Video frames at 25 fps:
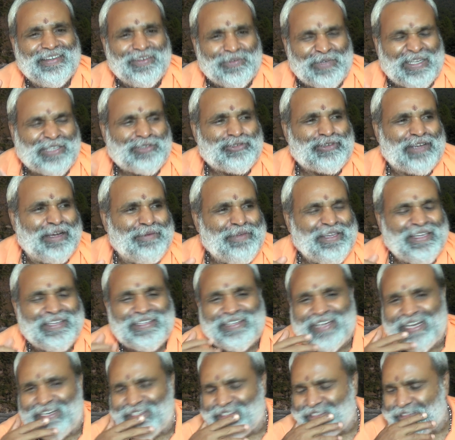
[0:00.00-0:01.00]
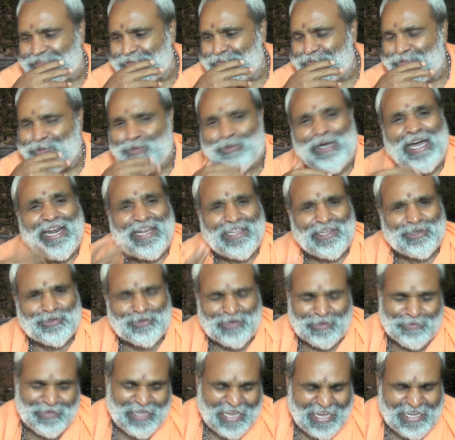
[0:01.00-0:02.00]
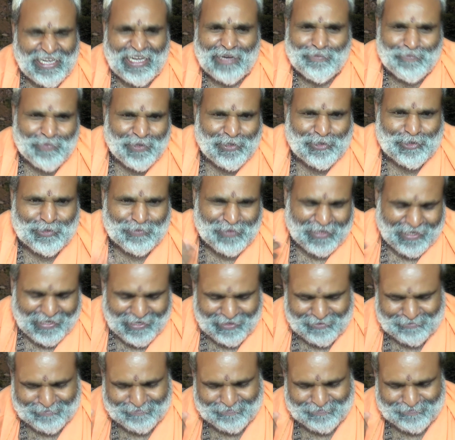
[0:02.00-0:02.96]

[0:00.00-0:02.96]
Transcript: One Swami tells to another Swami, I happens to be there.